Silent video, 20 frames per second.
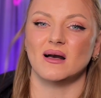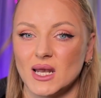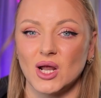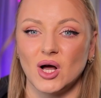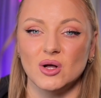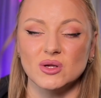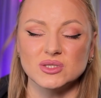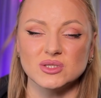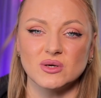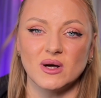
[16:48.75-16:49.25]
And
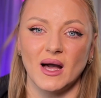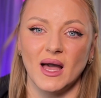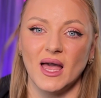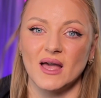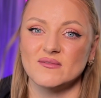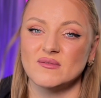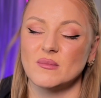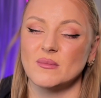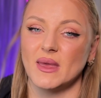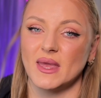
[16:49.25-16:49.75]
also, I
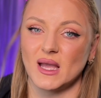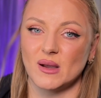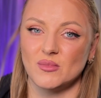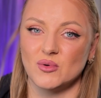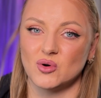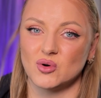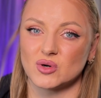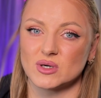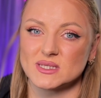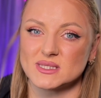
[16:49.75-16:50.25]
have a makeup
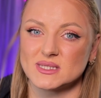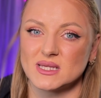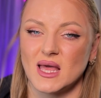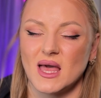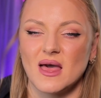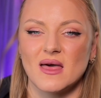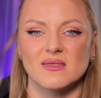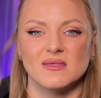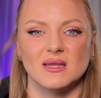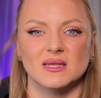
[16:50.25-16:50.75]
course
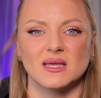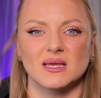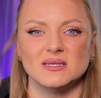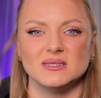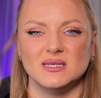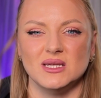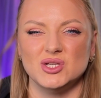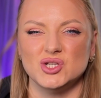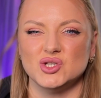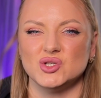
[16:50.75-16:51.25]
that
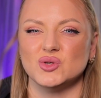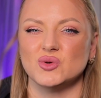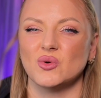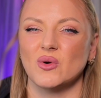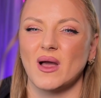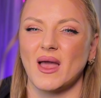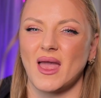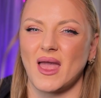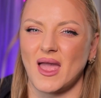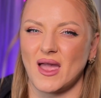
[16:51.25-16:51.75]
can teach you